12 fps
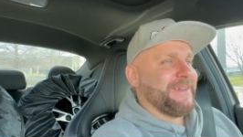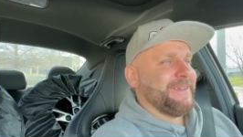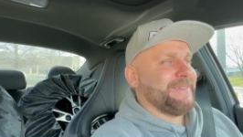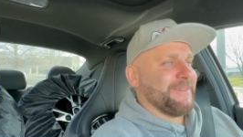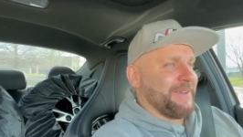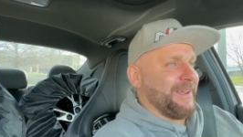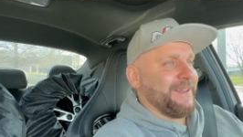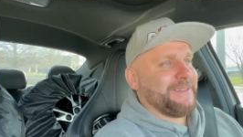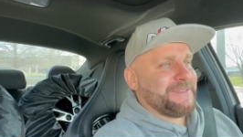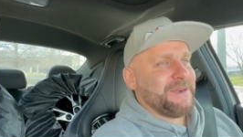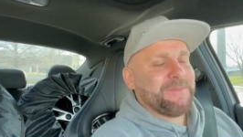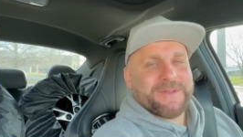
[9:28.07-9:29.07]
So yeah, let's
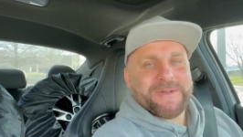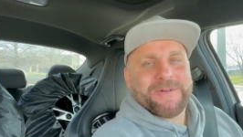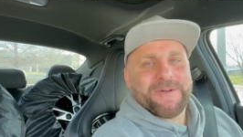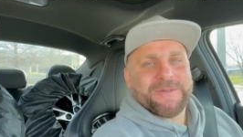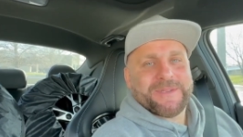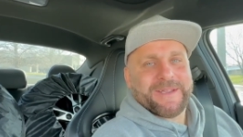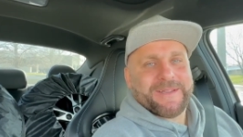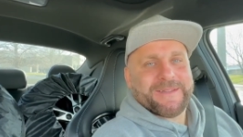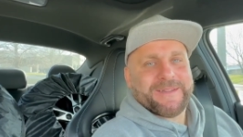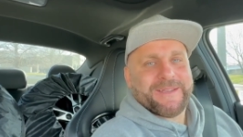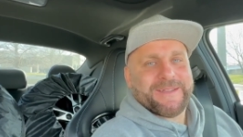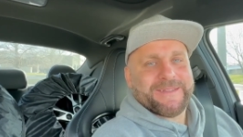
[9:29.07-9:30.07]
jump on the road
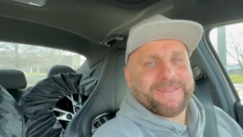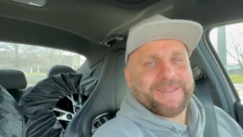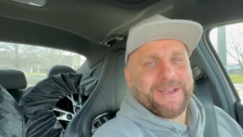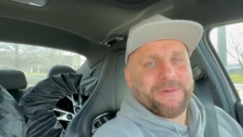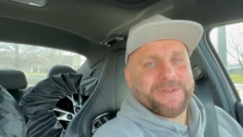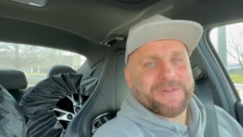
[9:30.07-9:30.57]
and see how it